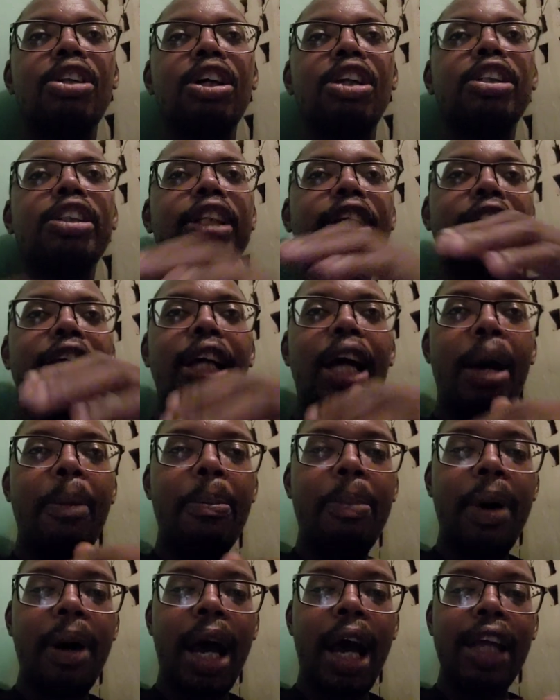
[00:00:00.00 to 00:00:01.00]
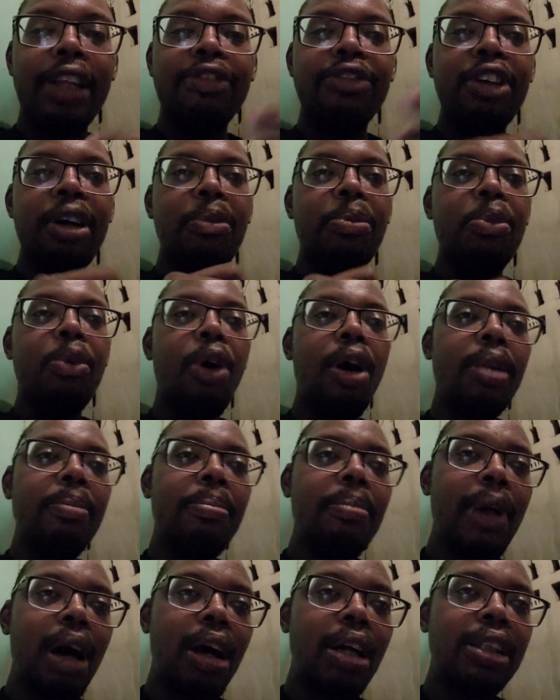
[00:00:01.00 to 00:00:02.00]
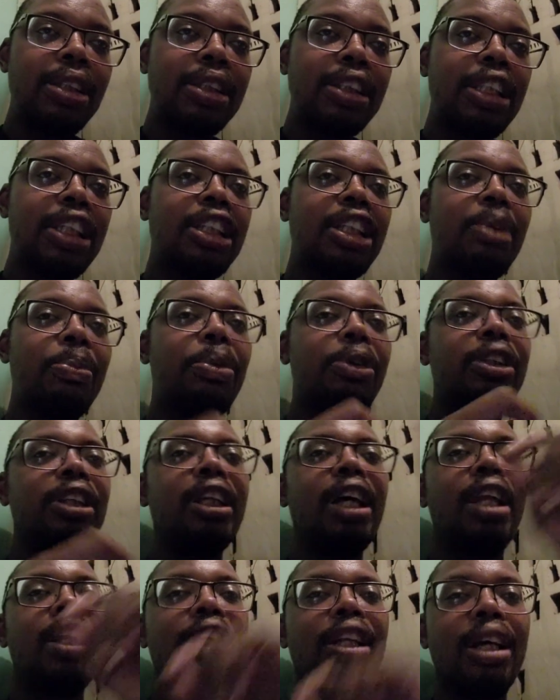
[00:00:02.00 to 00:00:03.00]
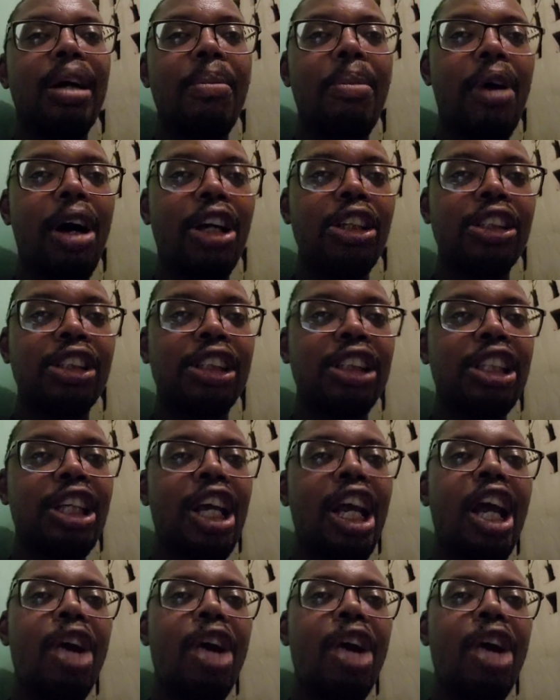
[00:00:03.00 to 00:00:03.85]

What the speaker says: Not take a part from one bus to put in another bus.